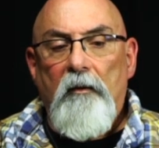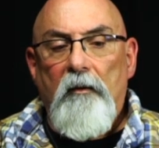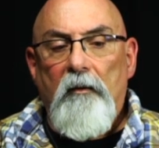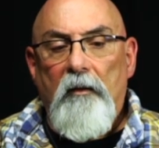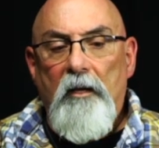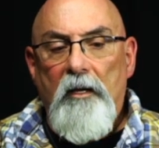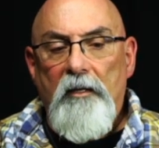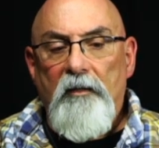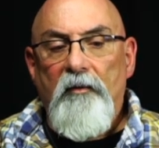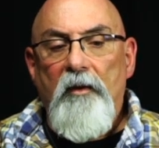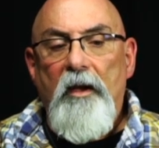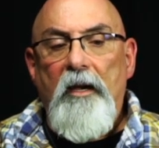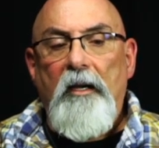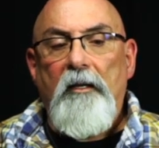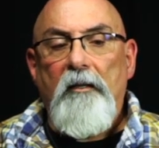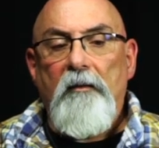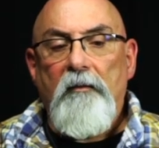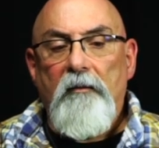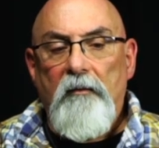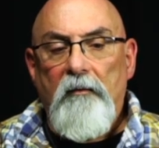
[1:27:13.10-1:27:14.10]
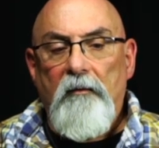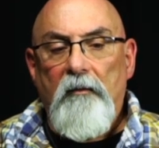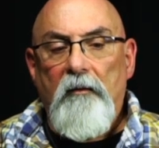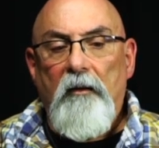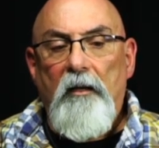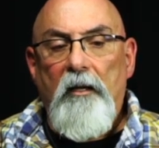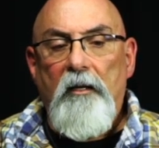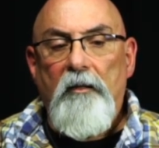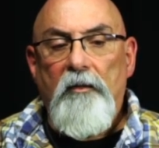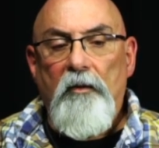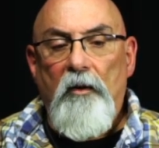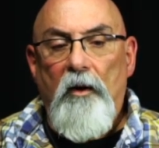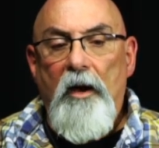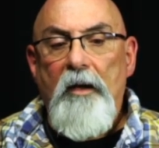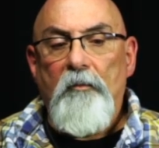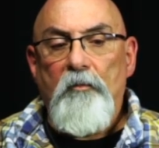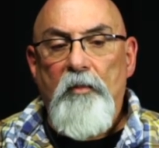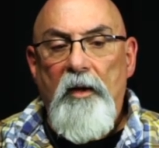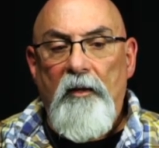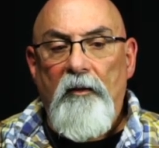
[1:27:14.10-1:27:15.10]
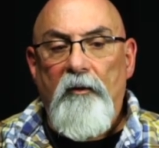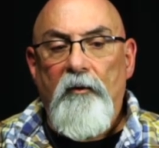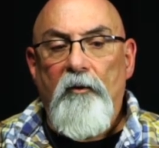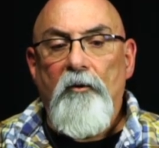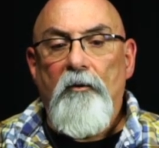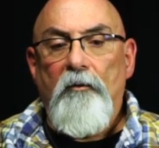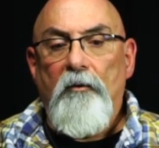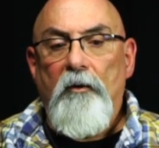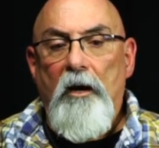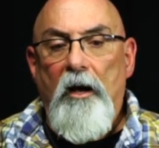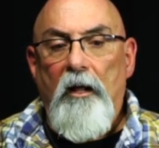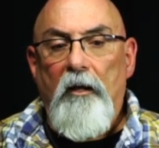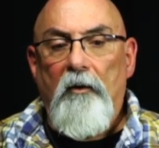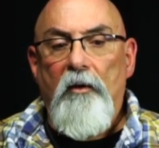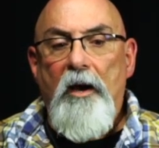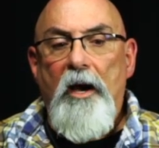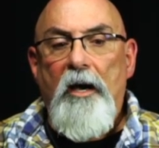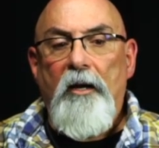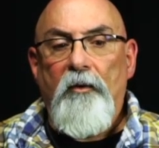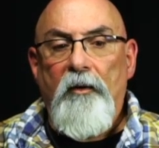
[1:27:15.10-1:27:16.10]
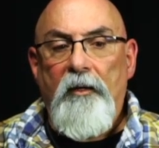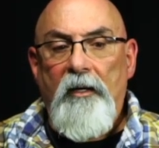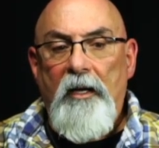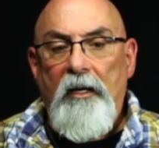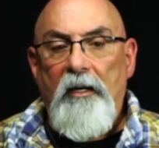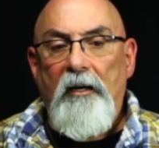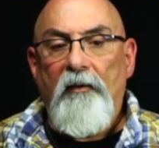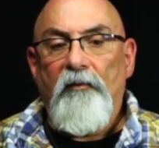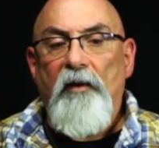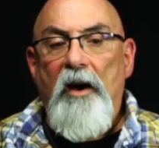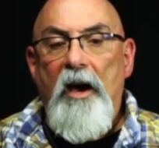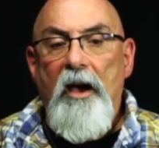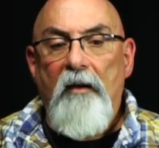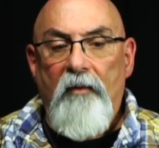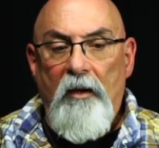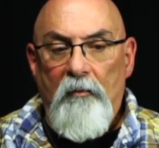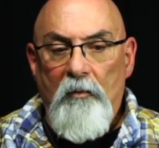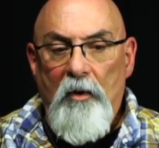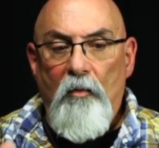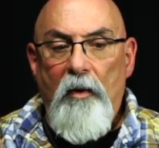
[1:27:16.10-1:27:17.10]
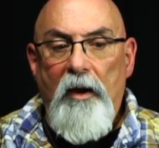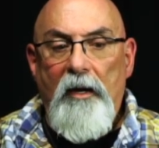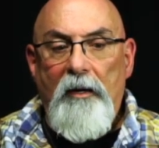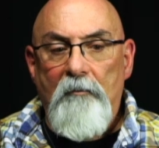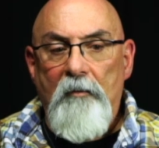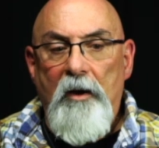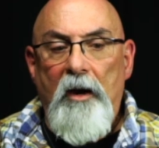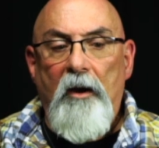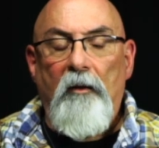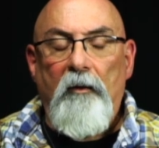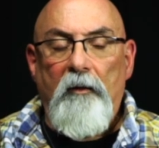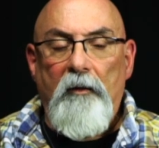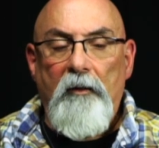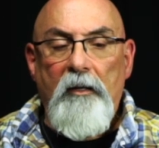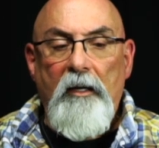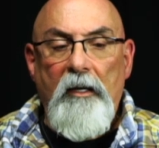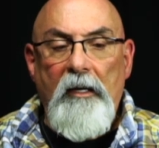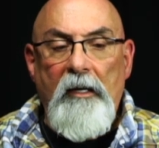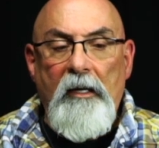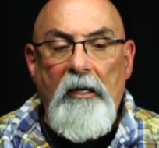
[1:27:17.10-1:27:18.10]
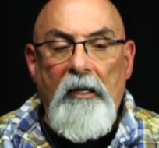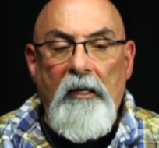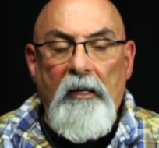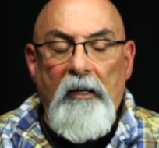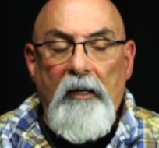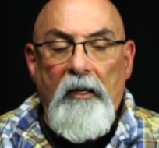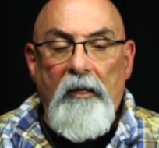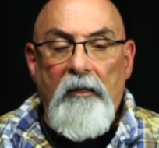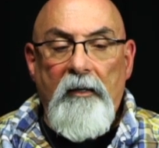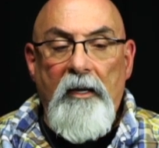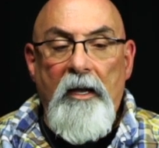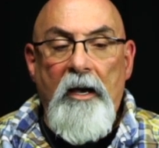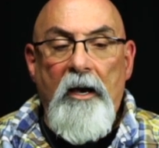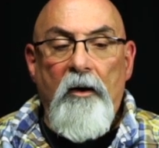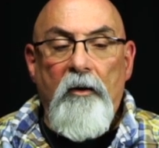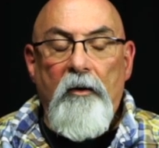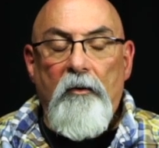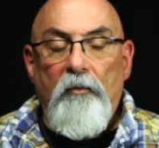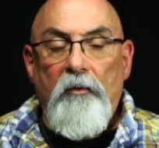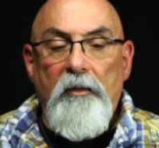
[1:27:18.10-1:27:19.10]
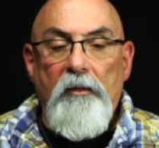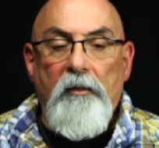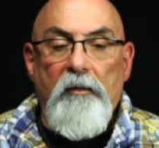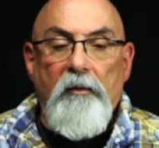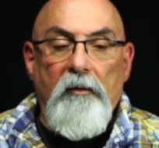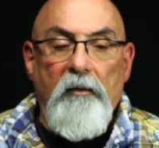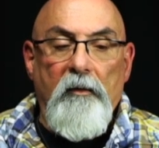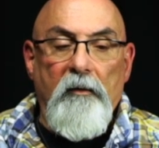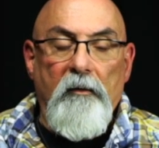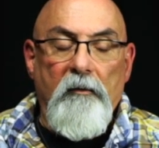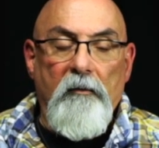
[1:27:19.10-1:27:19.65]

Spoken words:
Las Vegas. So I had been through Colorado in 95 on my way to Maryland, and now it was